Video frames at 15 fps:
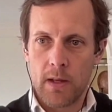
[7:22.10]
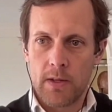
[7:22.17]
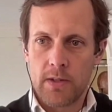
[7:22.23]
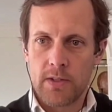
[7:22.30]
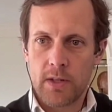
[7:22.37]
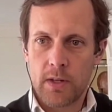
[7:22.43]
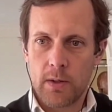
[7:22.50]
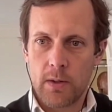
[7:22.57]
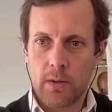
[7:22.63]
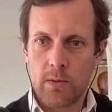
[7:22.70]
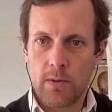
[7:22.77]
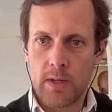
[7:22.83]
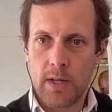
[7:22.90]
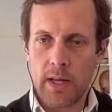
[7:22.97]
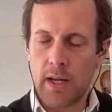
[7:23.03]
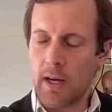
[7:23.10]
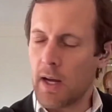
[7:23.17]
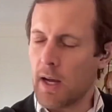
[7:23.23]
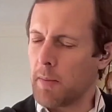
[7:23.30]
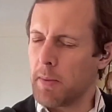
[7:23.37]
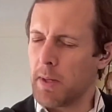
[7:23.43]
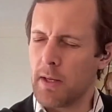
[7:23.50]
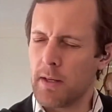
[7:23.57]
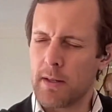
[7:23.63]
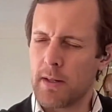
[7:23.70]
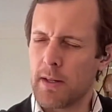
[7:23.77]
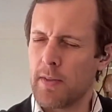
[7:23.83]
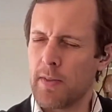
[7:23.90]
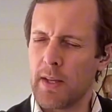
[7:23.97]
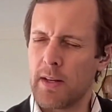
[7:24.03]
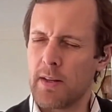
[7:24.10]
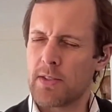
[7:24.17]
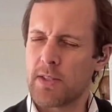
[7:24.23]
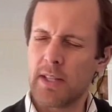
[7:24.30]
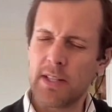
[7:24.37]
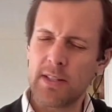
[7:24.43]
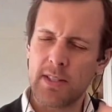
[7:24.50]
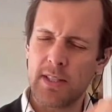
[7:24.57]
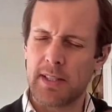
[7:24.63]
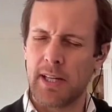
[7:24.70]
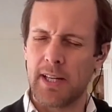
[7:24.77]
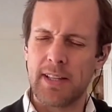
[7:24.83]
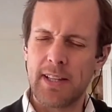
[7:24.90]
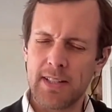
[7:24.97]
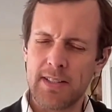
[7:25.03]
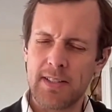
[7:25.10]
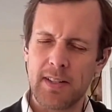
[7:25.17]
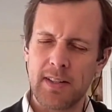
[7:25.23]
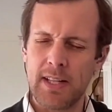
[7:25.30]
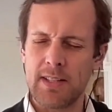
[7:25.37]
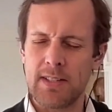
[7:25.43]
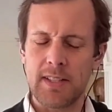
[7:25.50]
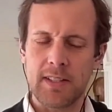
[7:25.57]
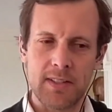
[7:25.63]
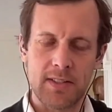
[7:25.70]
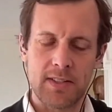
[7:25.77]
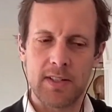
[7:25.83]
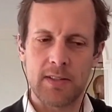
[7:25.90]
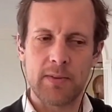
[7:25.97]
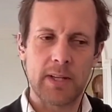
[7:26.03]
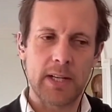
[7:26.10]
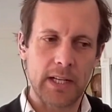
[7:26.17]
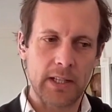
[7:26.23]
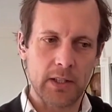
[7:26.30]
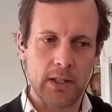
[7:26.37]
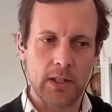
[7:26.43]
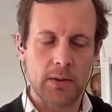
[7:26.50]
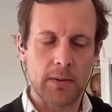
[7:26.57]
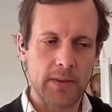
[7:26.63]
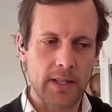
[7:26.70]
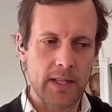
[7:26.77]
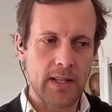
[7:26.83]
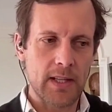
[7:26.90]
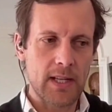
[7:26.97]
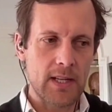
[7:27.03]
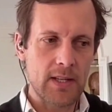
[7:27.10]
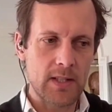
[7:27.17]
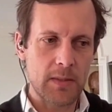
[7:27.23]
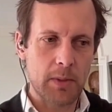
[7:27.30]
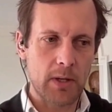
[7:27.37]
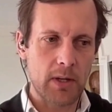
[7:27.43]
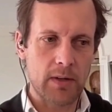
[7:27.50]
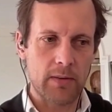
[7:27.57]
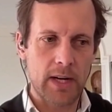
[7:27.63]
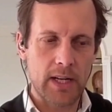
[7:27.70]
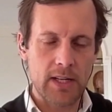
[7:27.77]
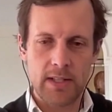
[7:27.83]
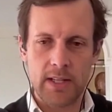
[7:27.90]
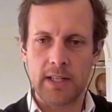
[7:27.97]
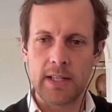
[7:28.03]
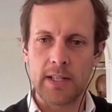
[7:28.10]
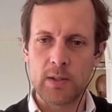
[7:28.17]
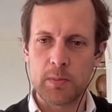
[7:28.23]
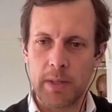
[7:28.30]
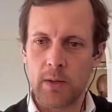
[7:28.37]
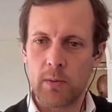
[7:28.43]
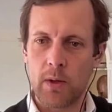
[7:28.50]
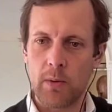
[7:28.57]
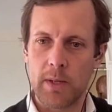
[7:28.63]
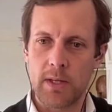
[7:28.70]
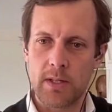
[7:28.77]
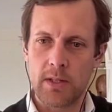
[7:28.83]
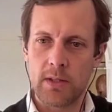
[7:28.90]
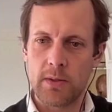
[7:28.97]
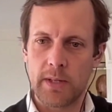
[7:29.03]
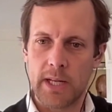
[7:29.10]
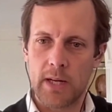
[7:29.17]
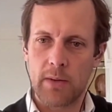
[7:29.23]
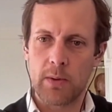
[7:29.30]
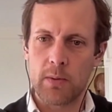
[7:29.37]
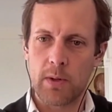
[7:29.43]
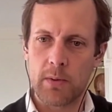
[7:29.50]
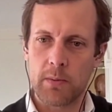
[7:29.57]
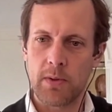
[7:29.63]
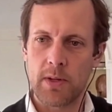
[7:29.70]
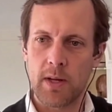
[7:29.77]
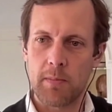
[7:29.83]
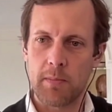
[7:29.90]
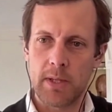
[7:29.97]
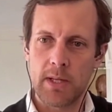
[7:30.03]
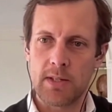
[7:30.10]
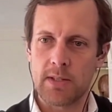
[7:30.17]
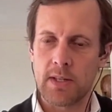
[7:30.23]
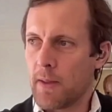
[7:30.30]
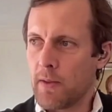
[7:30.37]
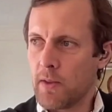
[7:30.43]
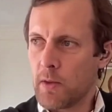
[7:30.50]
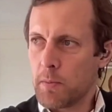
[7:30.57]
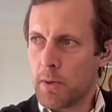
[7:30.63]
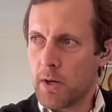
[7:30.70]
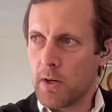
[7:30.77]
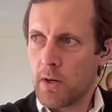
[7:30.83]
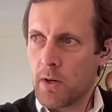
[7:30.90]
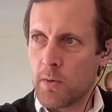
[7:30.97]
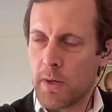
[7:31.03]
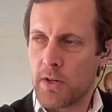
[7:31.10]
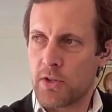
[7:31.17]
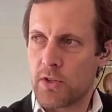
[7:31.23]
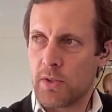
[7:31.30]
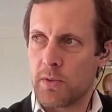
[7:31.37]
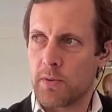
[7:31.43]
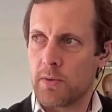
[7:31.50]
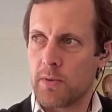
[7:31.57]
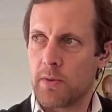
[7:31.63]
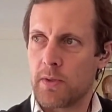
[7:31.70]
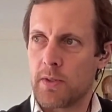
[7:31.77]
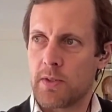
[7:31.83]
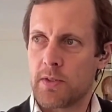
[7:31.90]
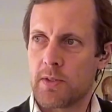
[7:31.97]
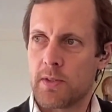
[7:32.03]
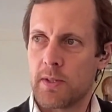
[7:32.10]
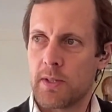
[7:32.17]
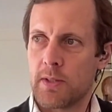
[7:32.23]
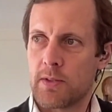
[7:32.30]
So yeah, I mean, and then, so that's like the stuff that I know in the easy part, right? Because I could explain what we do and how we work with companies. The other part of your question is